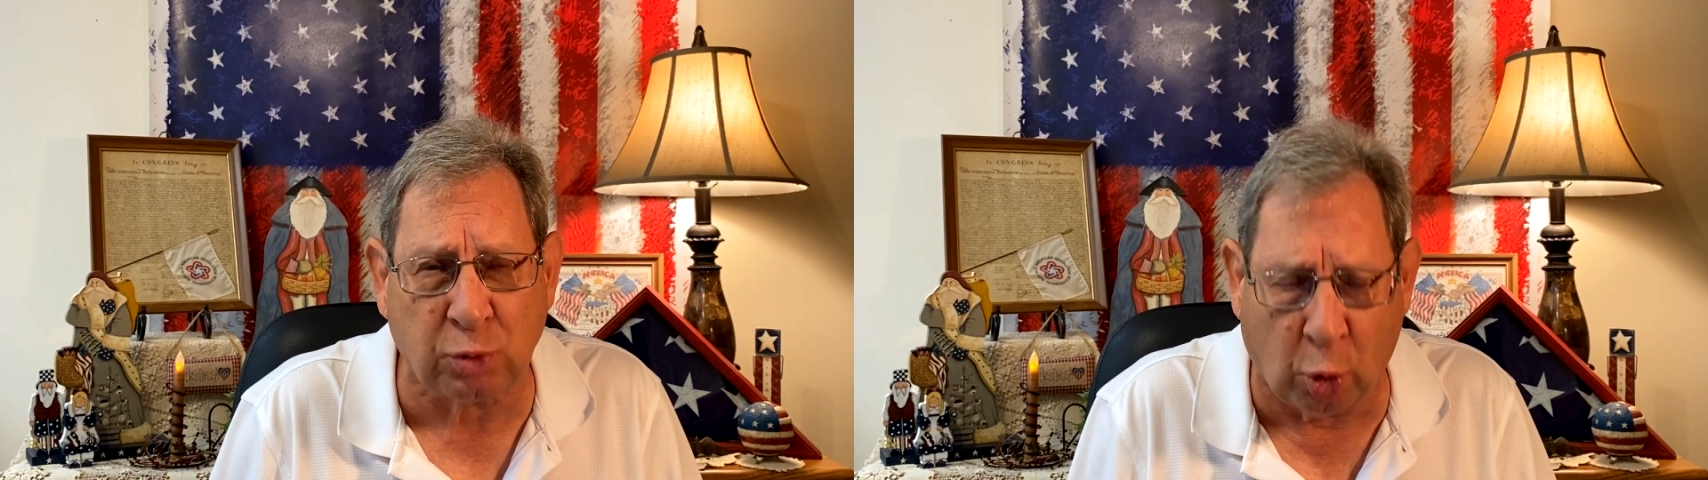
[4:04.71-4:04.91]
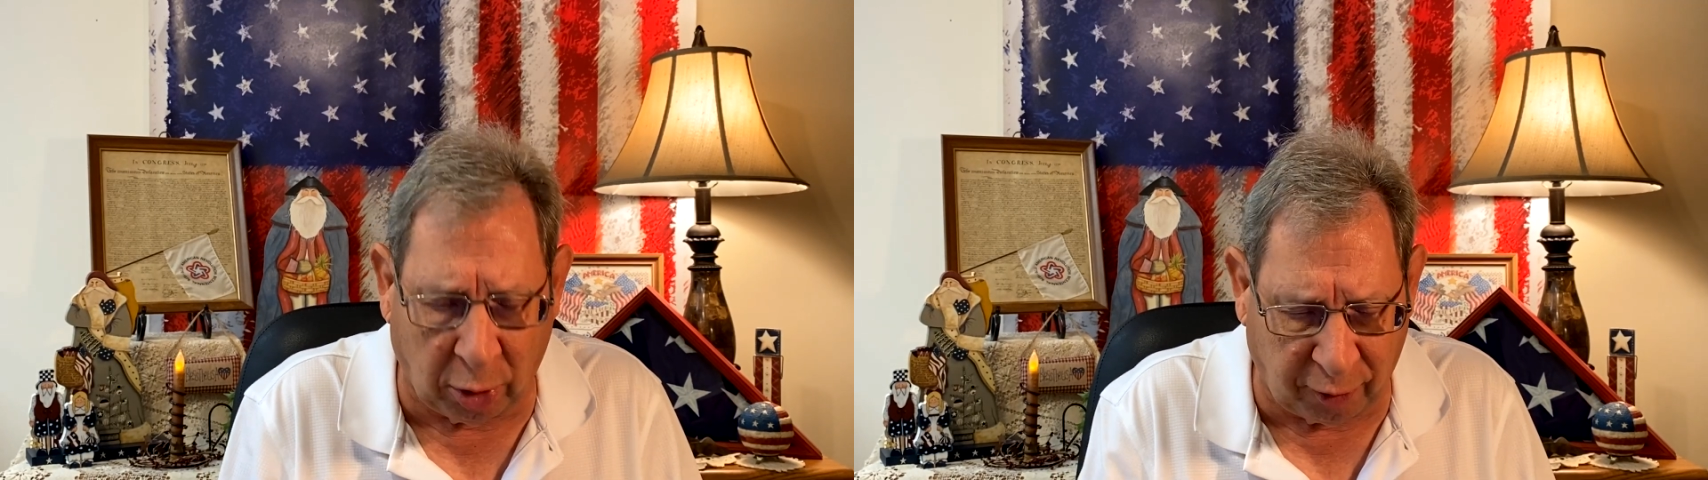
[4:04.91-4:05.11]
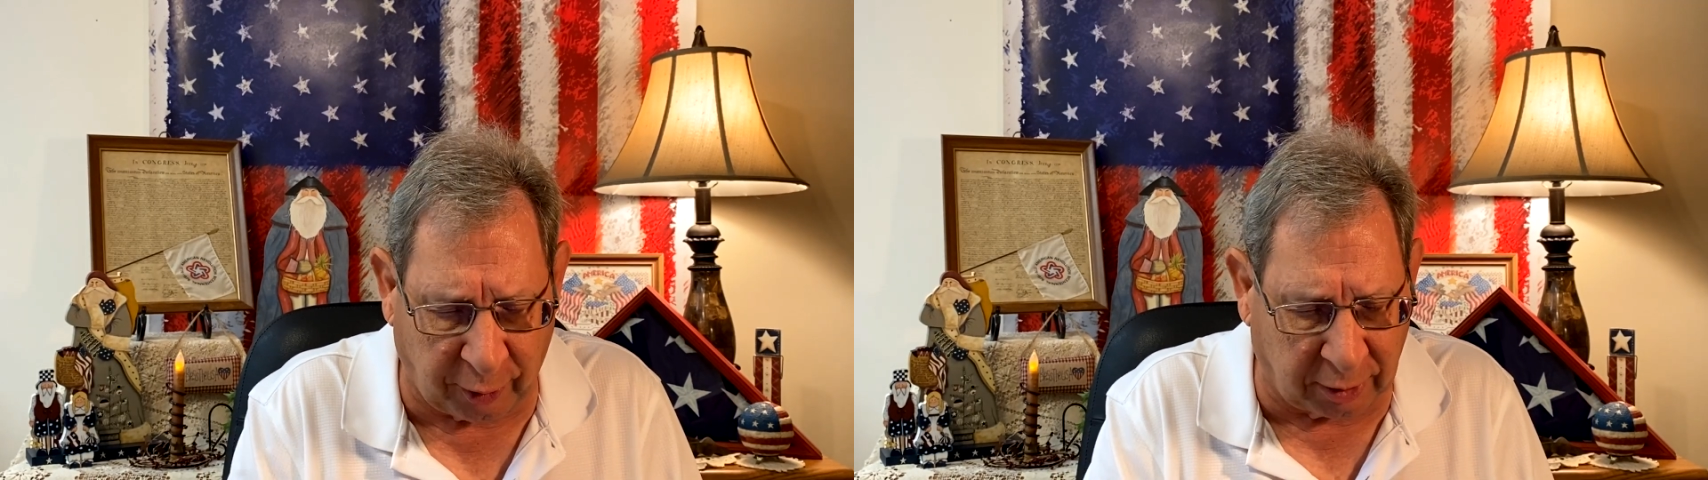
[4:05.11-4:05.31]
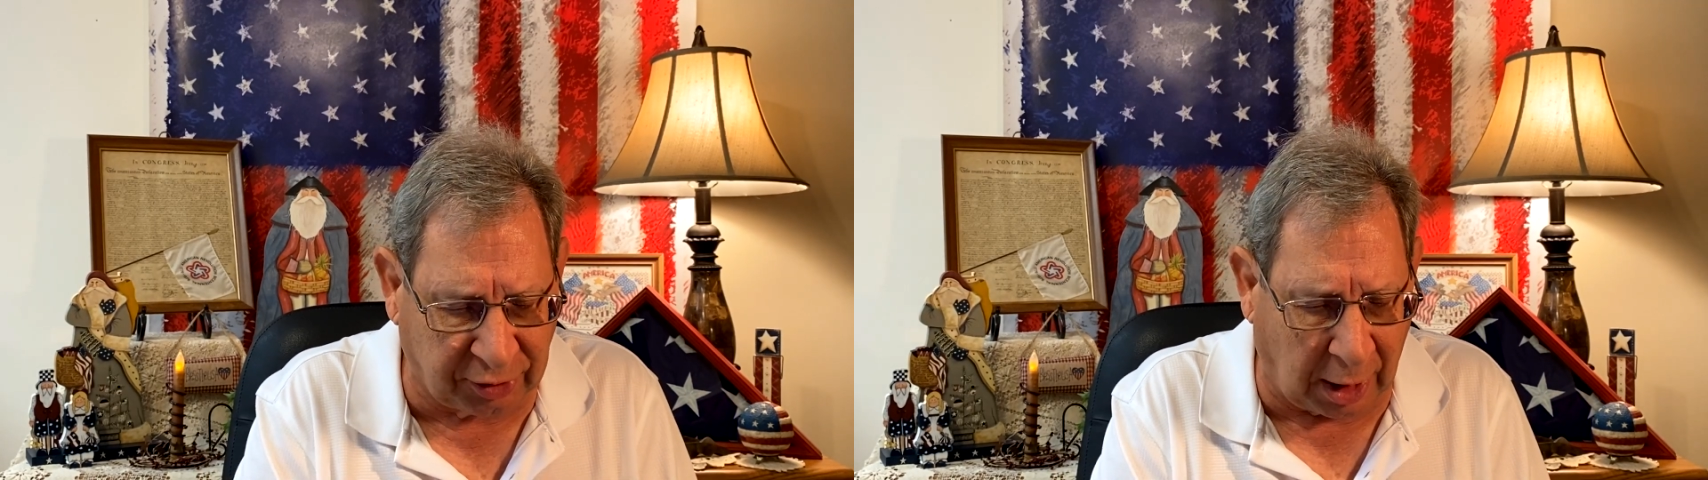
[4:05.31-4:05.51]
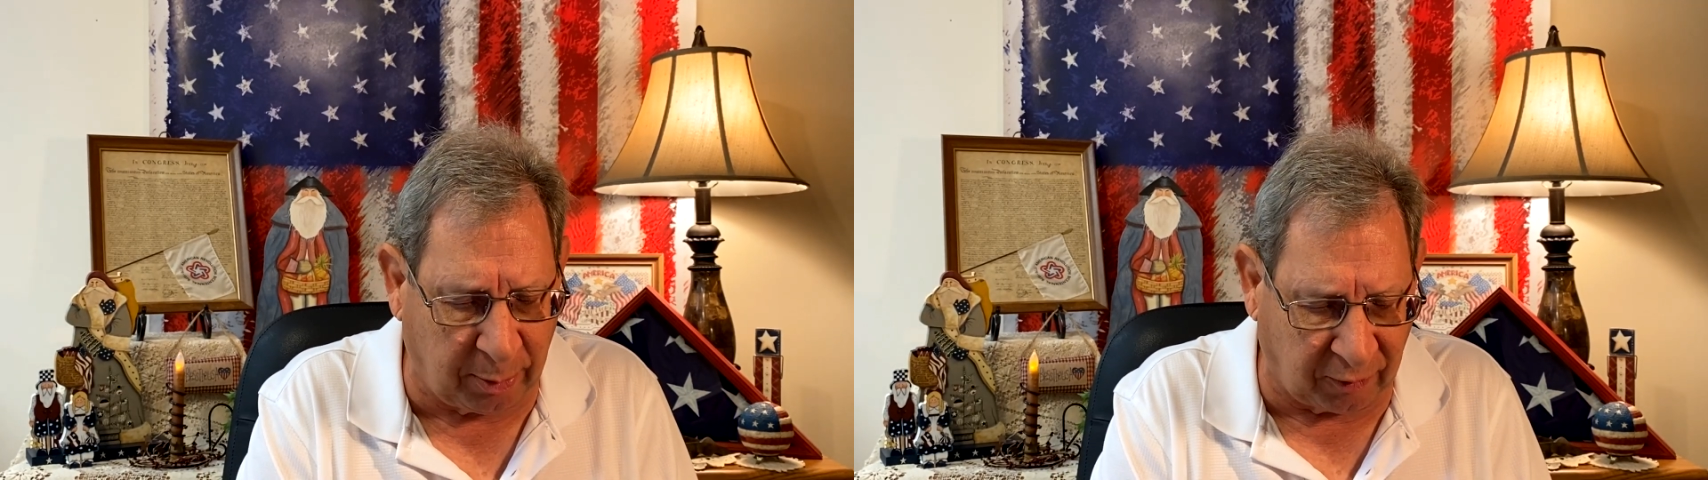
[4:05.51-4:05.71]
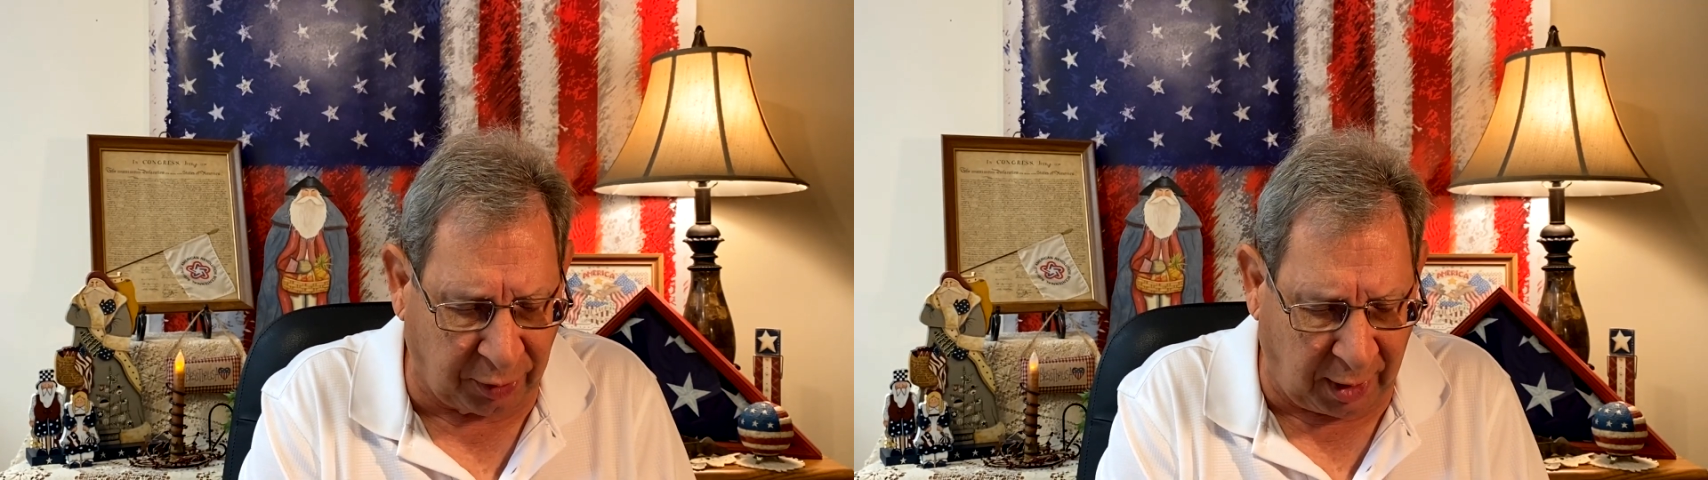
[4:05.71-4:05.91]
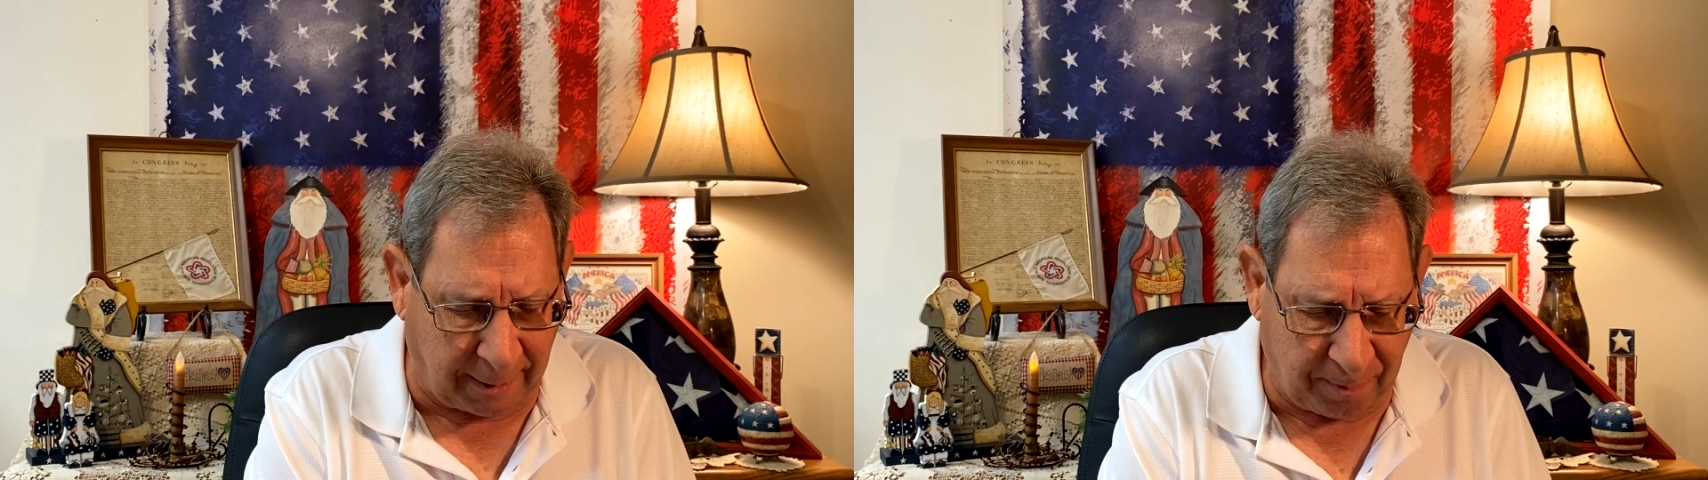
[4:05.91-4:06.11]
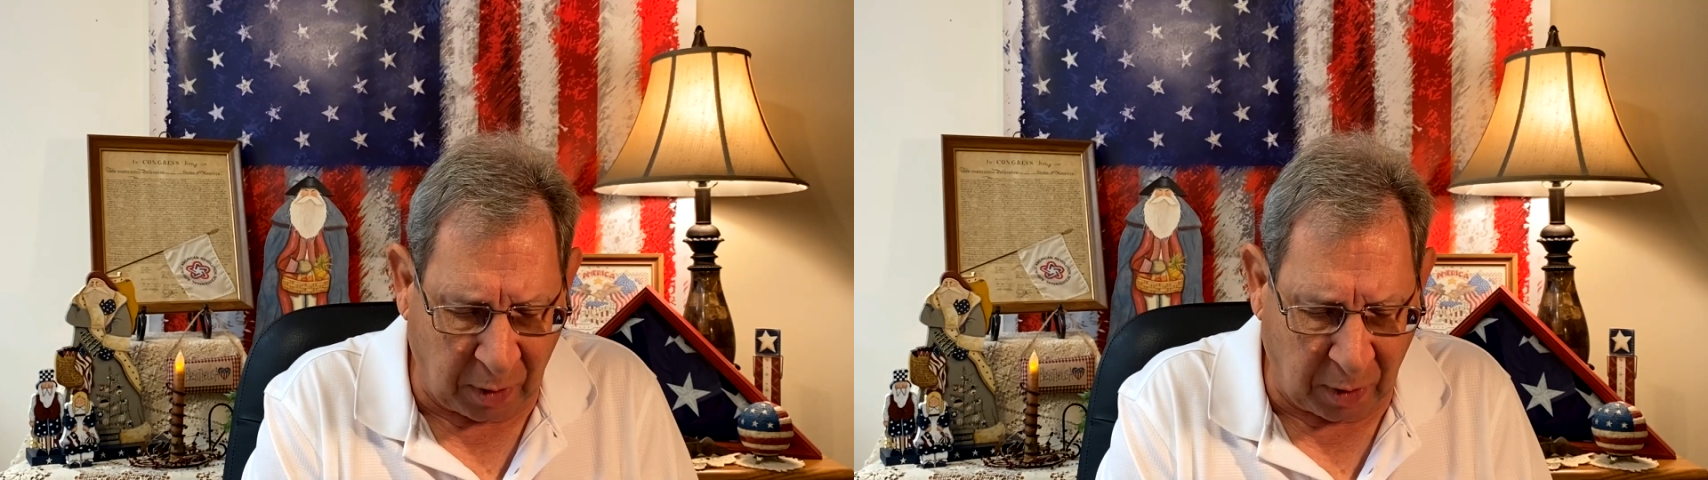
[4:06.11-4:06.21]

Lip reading: warfare type of thing.